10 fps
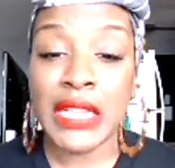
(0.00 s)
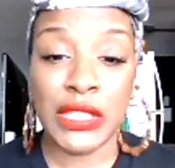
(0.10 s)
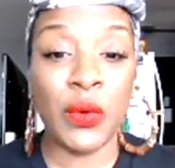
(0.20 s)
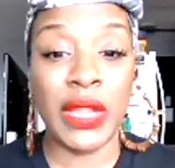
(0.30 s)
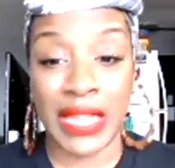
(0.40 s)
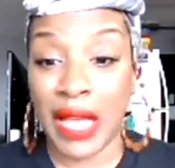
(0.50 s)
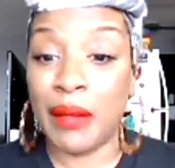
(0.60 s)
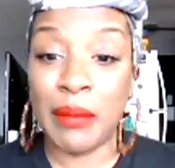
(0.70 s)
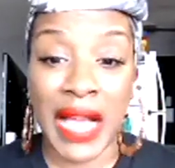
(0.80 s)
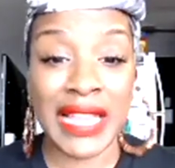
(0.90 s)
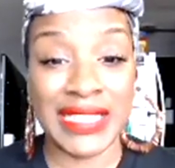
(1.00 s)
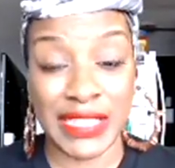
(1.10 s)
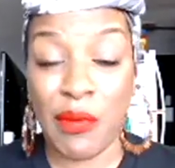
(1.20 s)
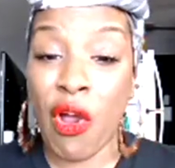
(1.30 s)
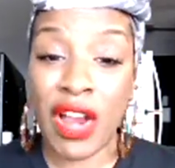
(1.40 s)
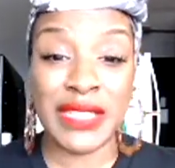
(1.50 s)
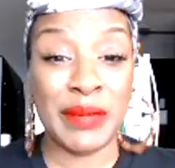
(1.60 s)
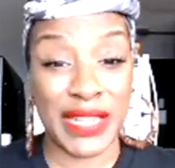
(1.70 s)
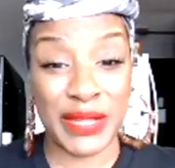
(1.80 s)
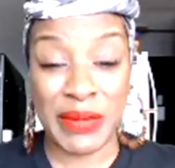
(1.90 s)
So I get some hearts
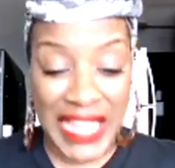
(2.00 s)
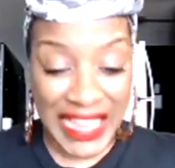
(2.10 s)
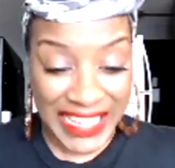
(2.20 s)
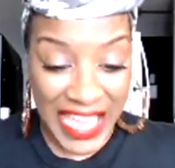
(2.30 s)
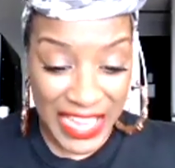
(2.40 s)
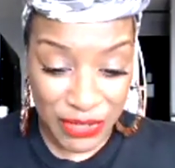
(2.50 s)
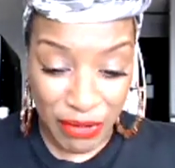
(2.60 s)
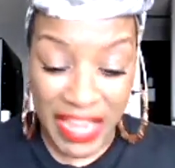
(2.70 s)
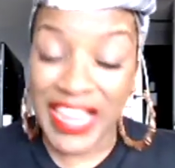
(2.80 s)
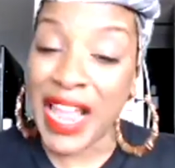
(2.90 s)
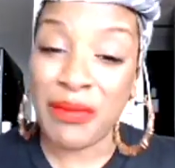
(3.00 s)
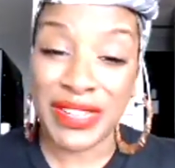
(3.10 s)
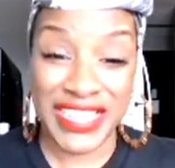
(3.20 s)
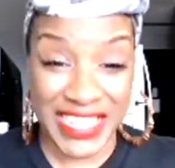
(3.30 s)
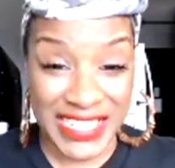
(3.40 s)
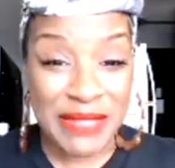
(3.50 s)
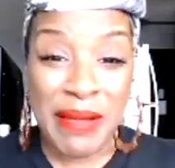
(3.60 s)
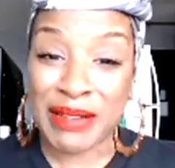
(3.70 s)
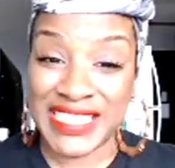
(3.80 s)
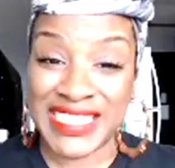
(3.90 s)
because we like cash, right? And I was just
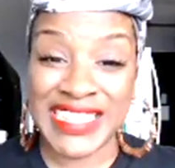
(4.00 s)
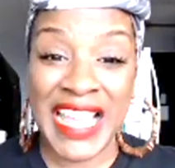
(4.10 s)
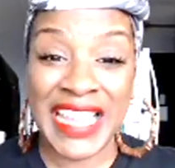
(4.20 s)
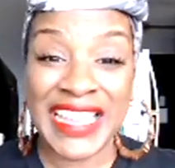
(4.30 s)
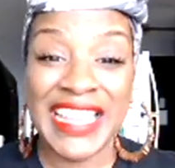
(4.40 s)
about to say,